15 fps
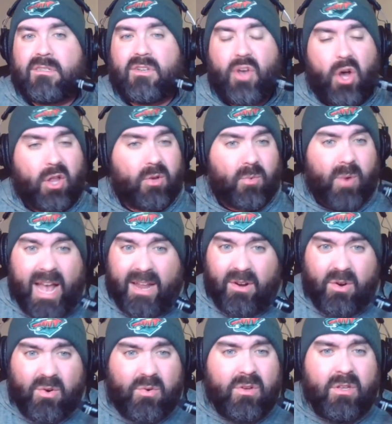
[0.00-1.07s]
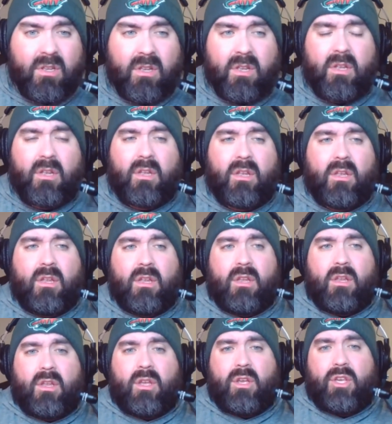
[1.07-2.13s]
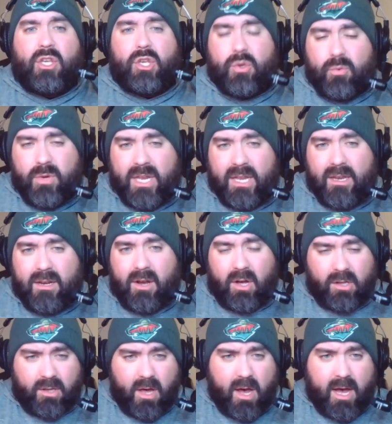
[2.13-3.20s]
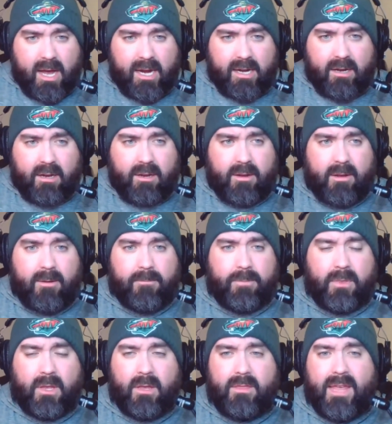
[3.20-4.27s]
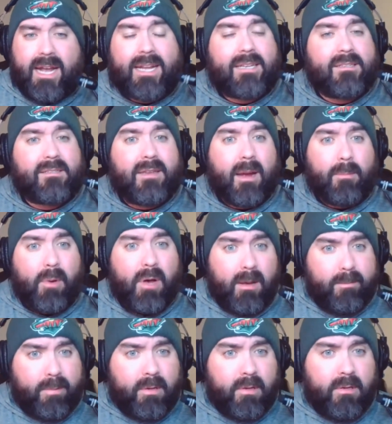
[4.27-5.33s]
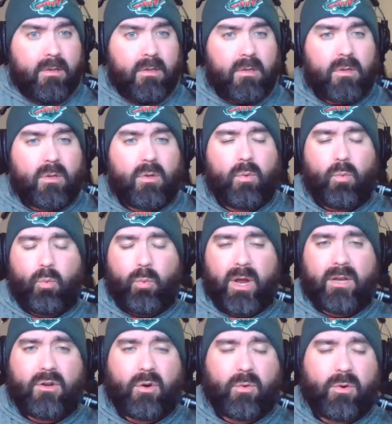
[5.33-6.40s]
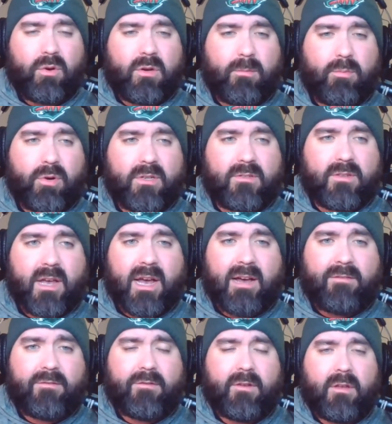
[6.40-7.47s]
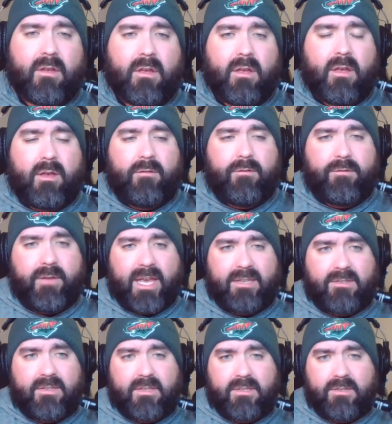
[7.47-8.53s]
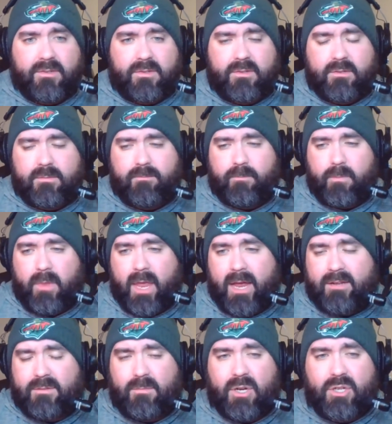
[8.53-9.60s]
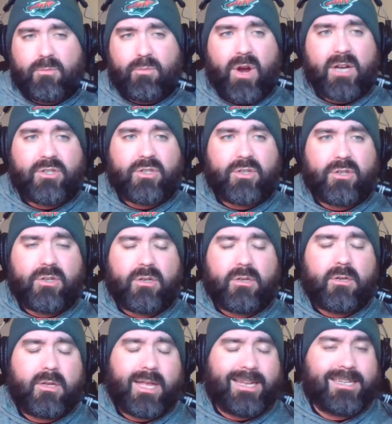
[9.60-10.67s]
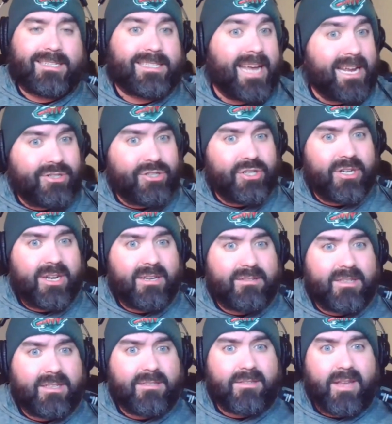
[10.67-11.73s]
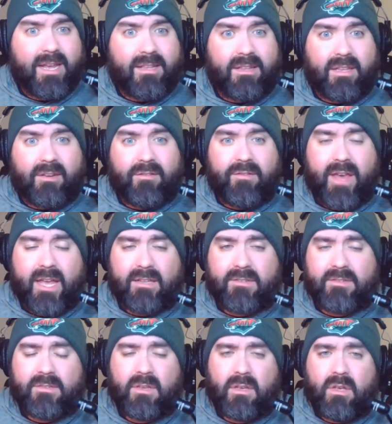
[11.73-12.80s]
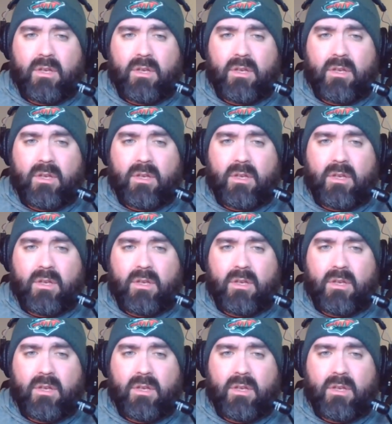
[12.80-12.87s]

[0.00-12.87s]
Colorado, you need a line that can step up when Kirill Kaprizov faces as much pressure and attention as he's likely to face